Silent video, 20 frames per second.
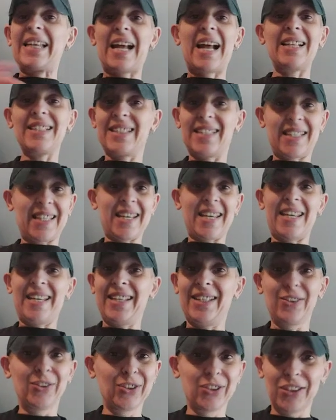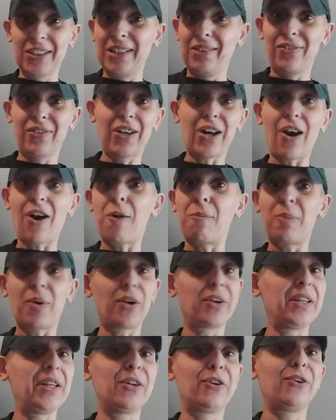their hands dirty underneath a car
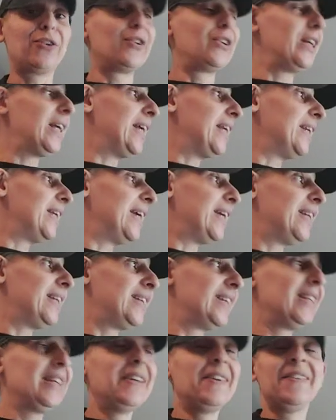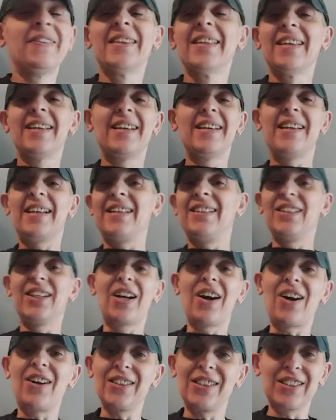bonnet or in in in the
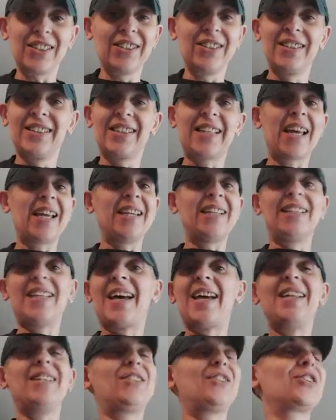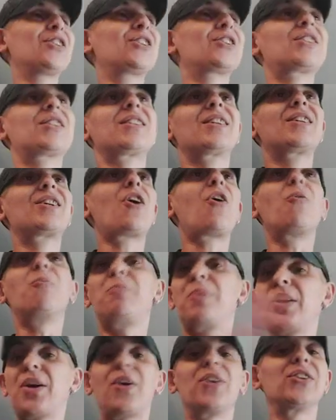garden. They they just go
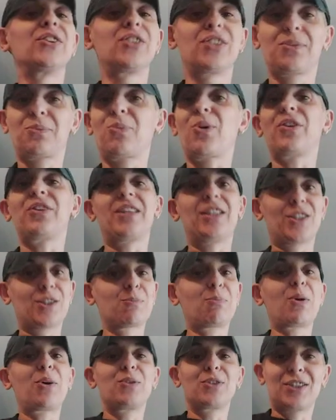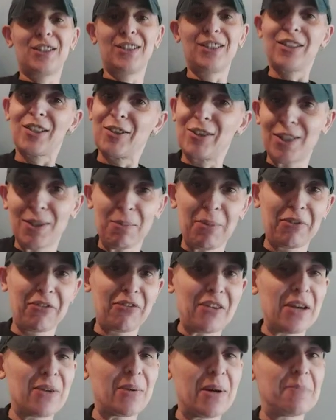beyond what they're supposed to do. To be
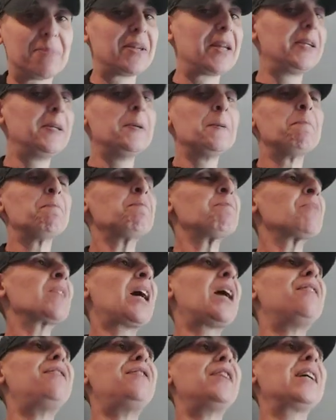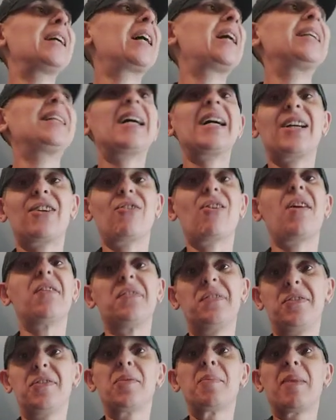fair with me, I think I her
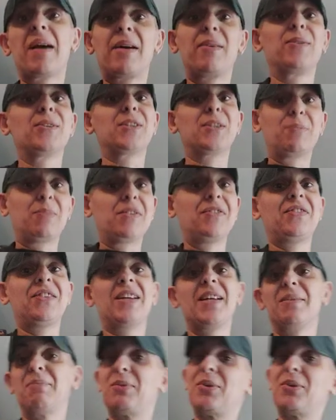half of them out. To be fair,